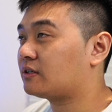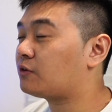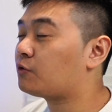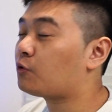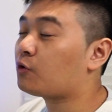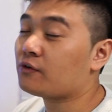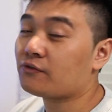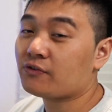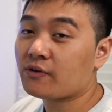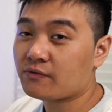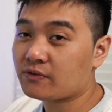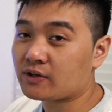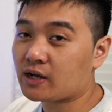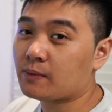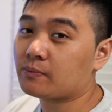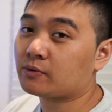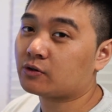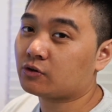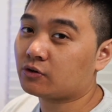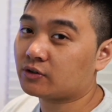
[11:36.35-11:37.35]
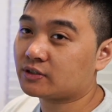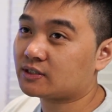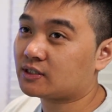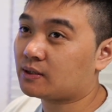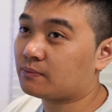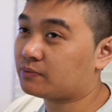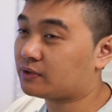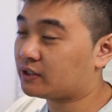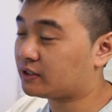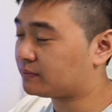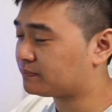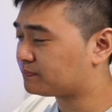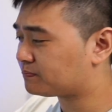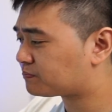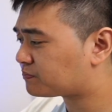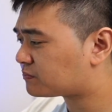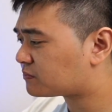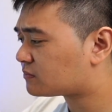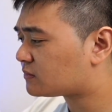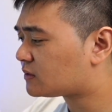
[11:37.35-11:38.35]
or if you haven't come across something
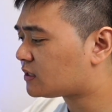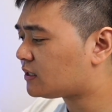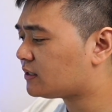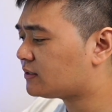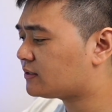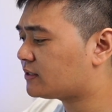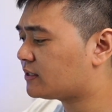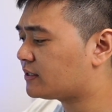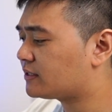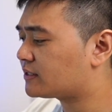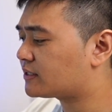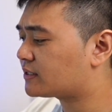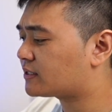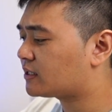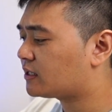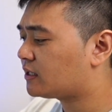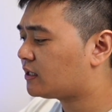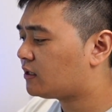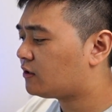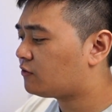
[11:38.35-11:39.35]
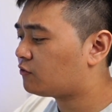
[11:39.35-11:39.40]
since,